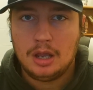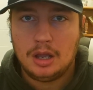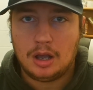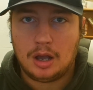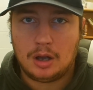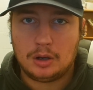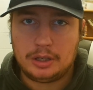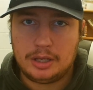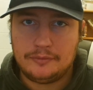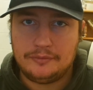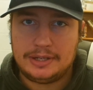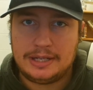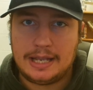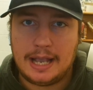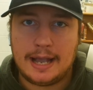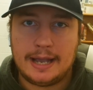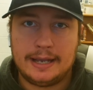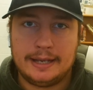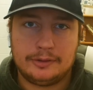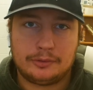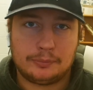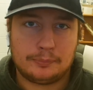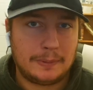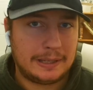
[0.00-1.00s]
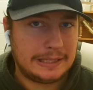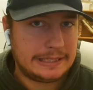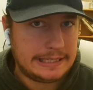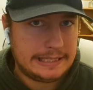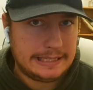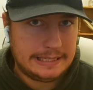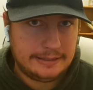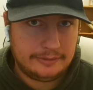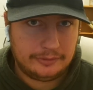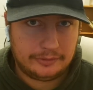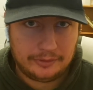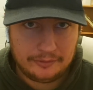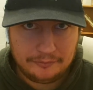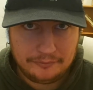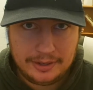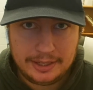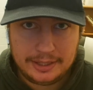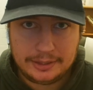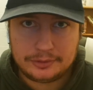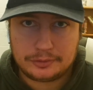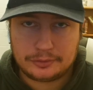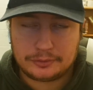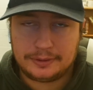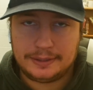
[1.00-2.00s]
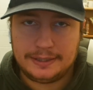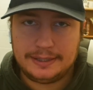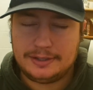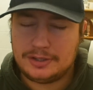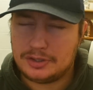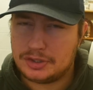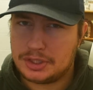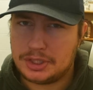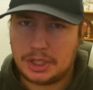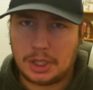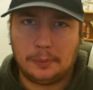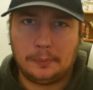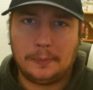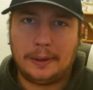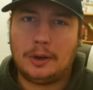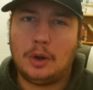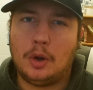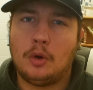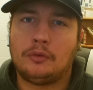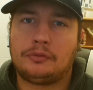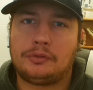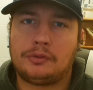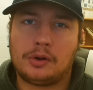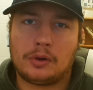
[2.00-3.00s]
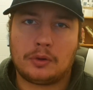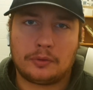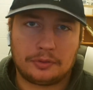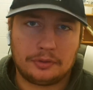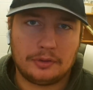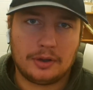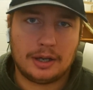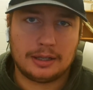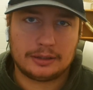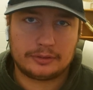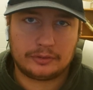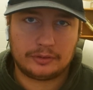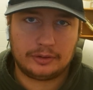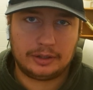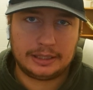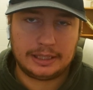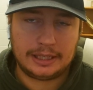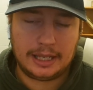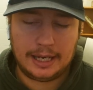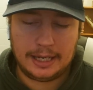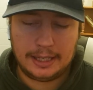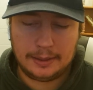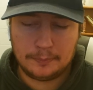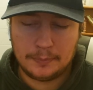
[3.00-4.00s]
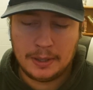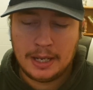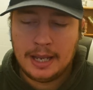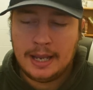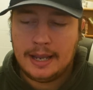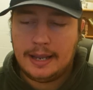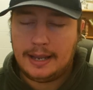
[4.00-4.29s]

I'll give you guys my keys to victory, just share my overall thoughts on the game.